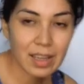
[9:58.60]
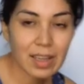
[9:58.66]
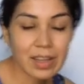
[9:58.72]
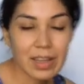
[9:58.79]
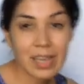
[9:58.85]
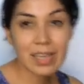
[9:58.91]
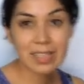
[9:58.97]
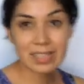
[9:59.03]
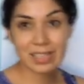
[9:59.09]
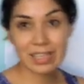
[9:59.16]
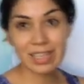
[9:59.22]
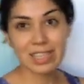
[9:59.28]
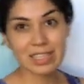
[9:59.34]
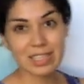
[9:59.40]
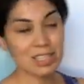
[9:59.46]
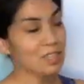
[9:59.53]
Okay, so
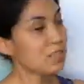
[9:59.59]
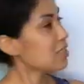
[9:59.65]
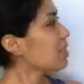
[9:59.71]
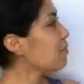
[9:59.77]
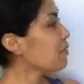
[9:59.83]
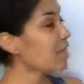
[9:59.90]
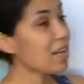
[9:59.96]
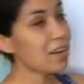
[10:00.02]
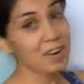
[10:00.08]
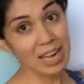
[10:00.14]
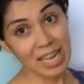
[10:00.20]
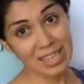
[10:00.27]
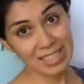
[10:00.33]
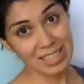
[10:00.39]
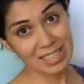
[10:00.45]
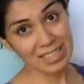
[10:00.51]
let's do some letter
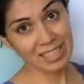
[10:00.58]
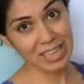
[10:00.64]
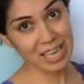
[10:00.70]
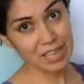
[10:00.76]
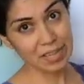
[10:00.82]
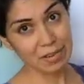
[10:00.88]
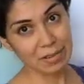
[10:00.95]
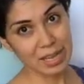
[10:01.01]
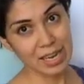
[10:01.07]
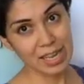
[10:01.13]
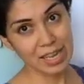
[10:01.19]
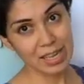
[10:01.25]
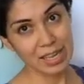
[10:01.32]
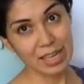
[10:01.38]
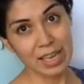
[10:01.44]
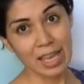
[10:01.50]
S's together. Ready?
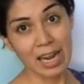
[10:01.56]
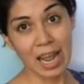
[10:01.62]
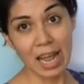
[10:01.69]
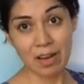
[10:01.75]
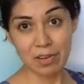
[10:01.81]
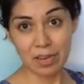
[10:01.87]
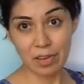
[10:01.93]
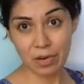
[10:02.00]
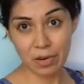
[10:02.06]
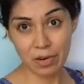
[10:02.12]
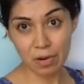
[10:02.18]
Get out your